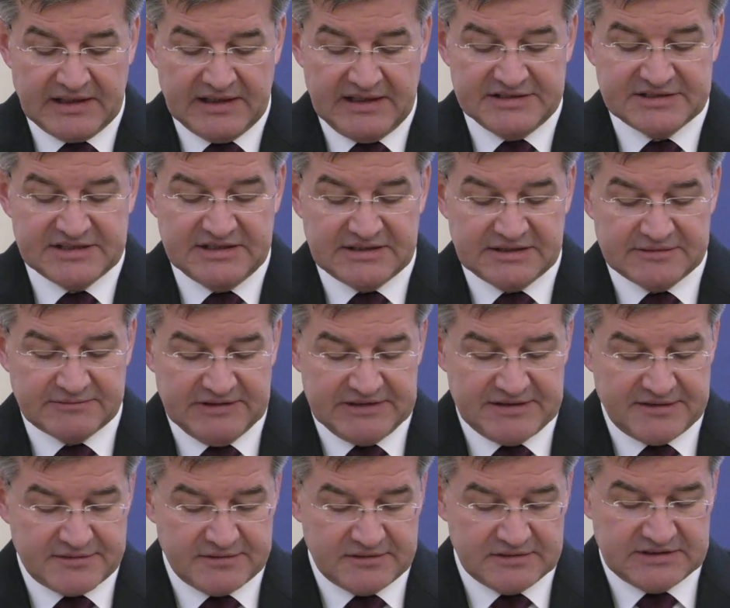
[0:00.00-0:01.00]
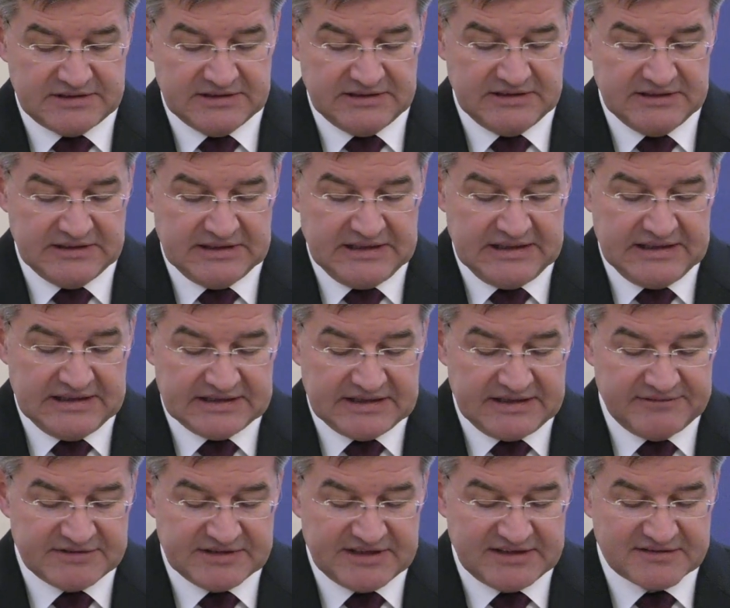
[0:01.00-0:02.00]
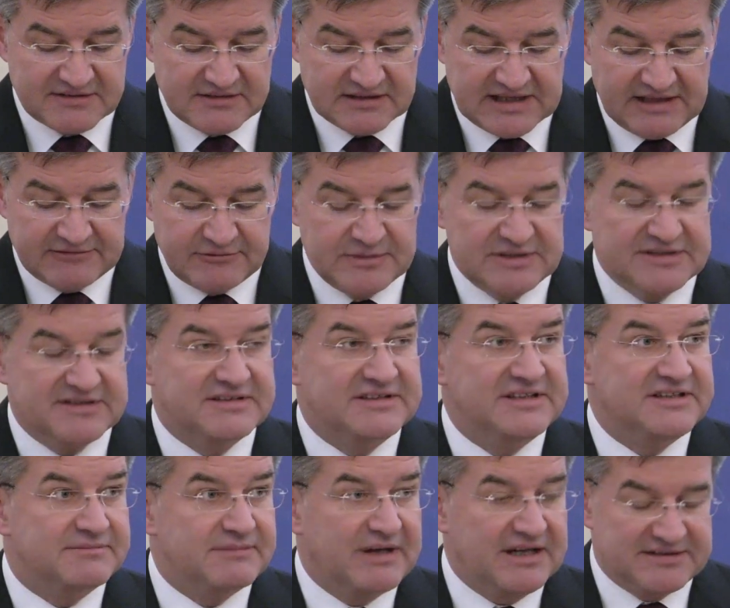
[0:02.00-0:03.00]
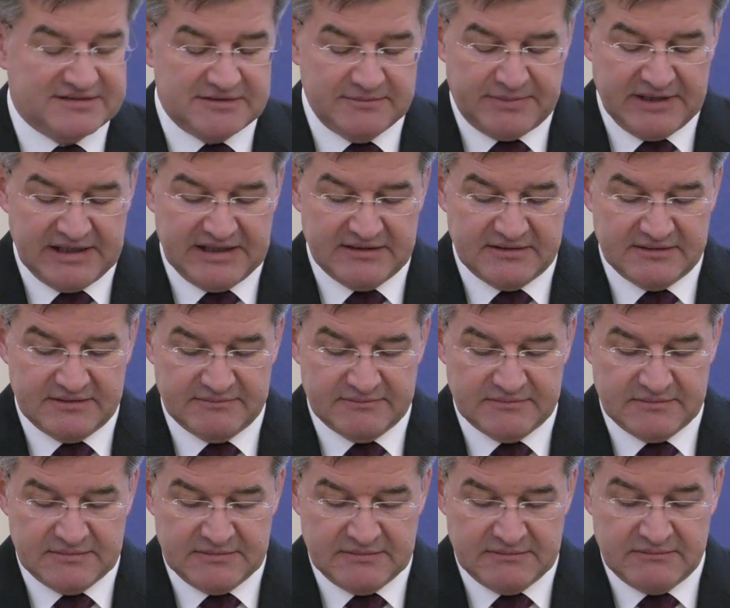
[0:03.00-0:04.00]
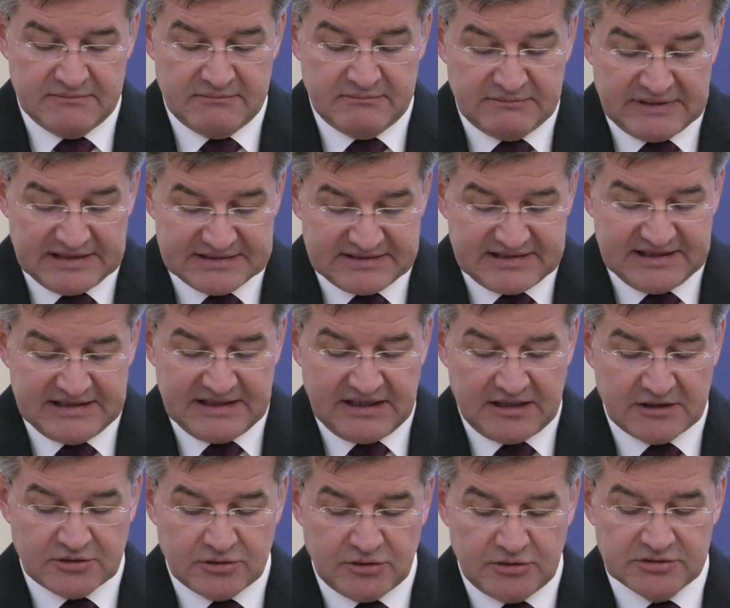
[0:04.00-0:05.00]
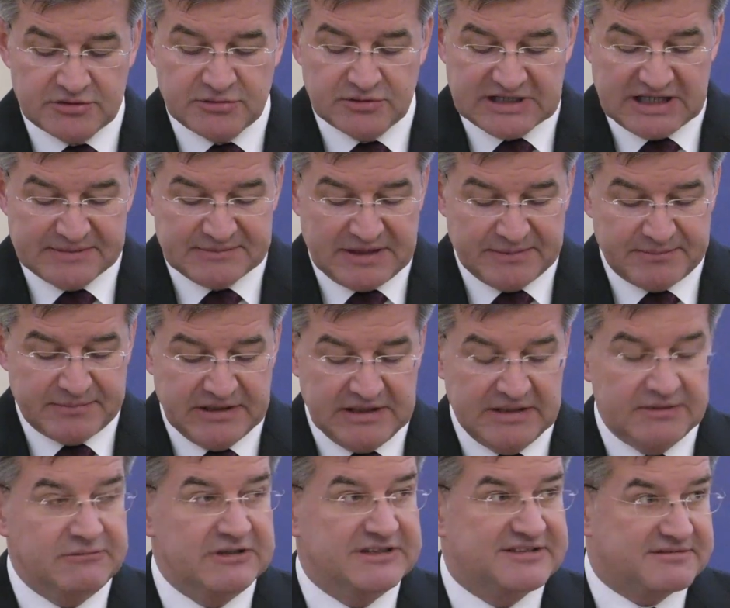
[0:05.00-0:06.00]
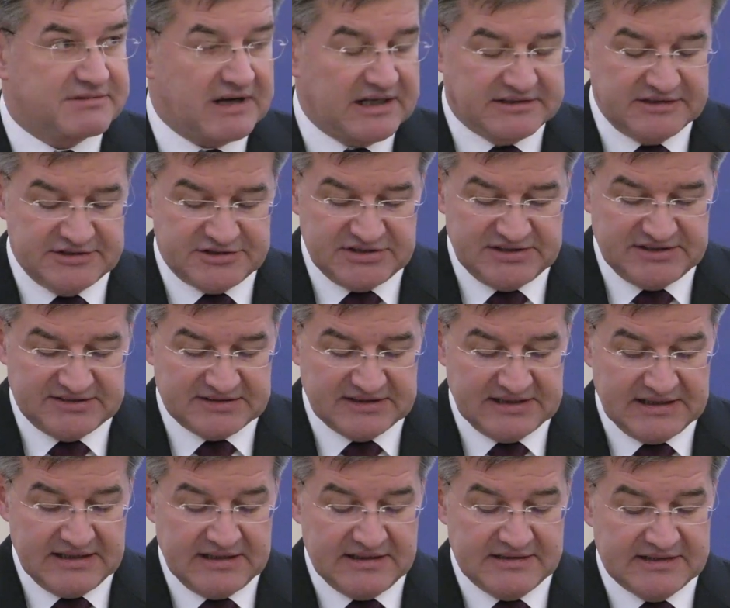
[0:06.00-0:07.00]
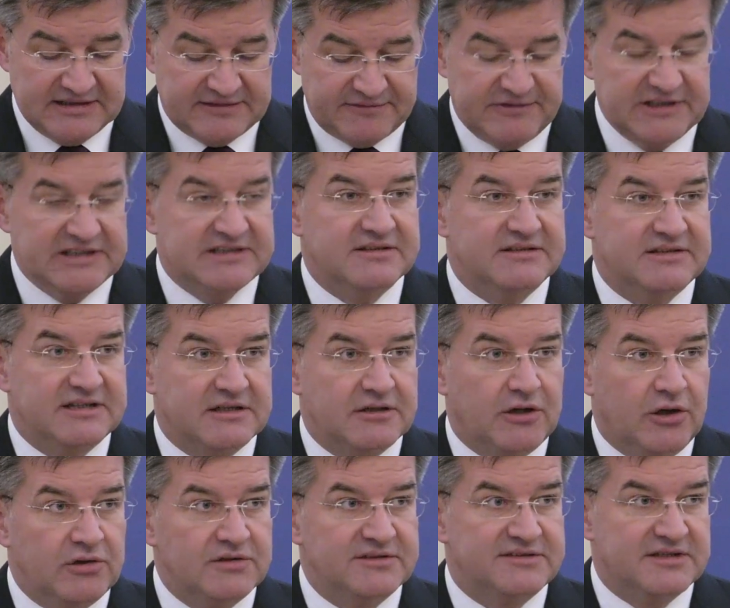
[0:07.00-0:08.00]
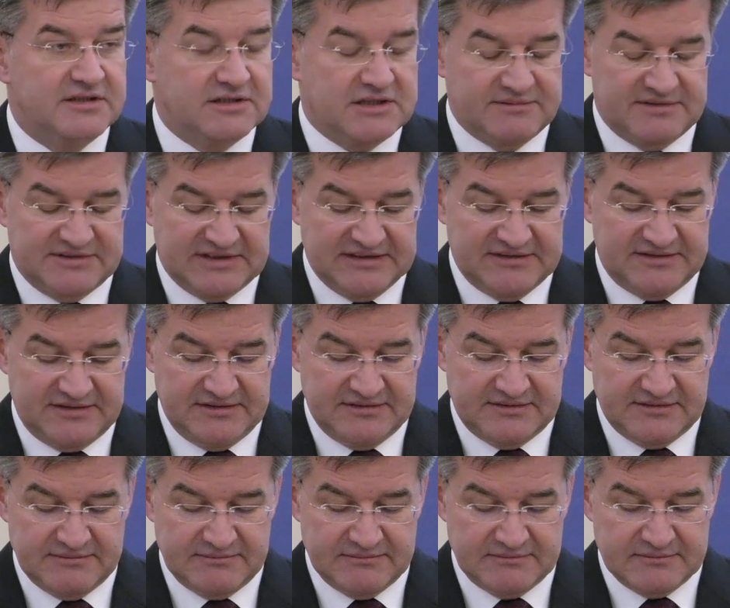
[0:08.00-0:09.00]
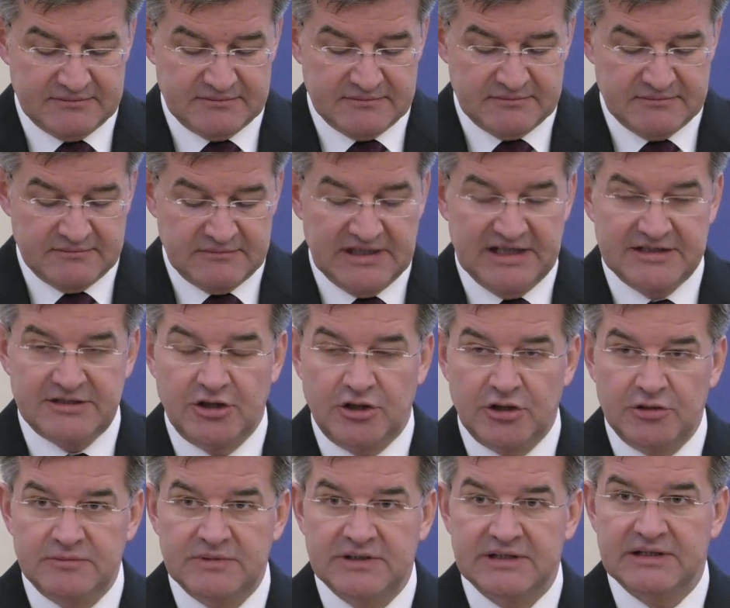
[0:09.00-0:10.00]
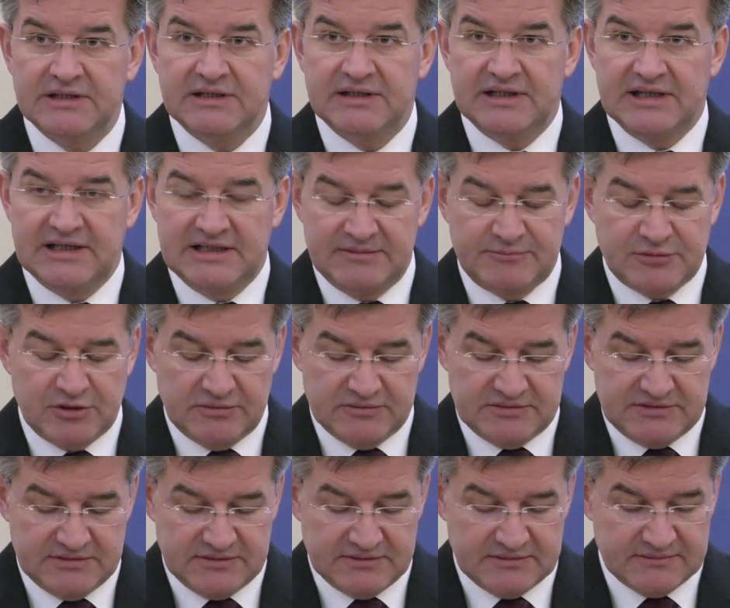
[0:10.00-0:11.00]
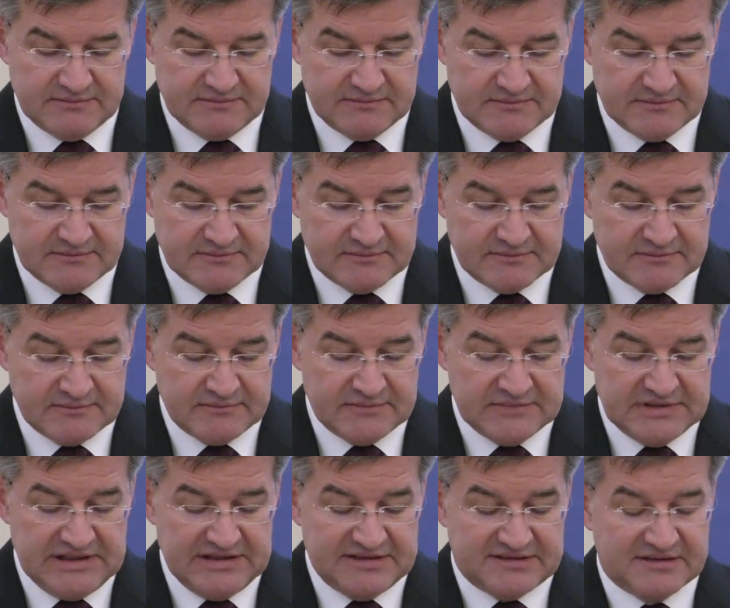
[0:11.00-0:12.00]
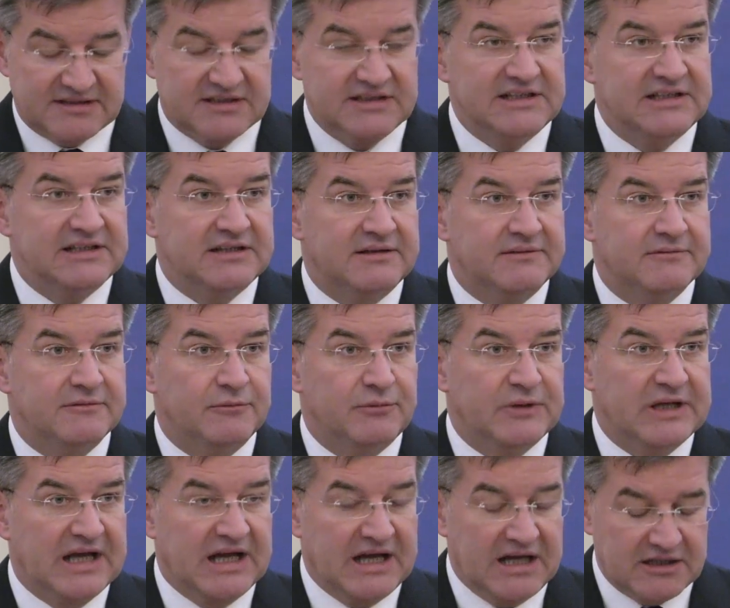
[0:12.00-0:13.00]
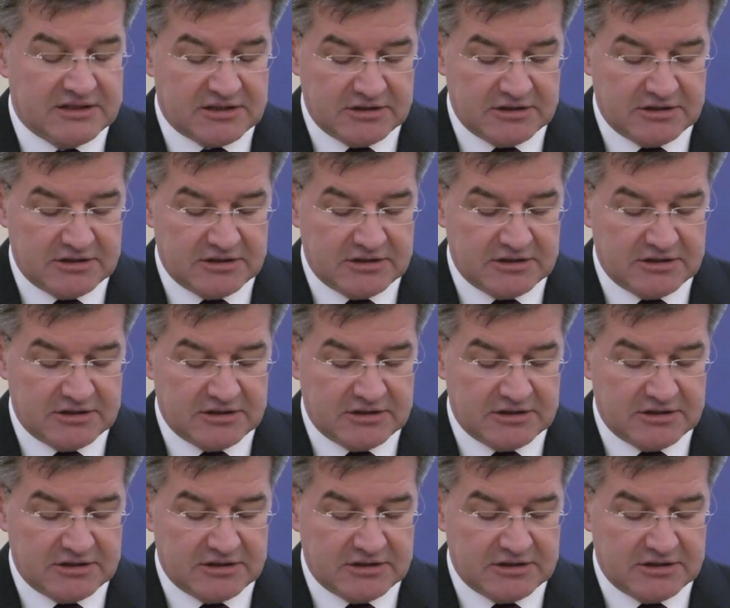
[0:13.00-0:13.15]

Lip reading: Agenda 2030 gives national governments this master plan, but they are called to come up with strategies that fit their own circumstances, at home and abroad. It's clear we are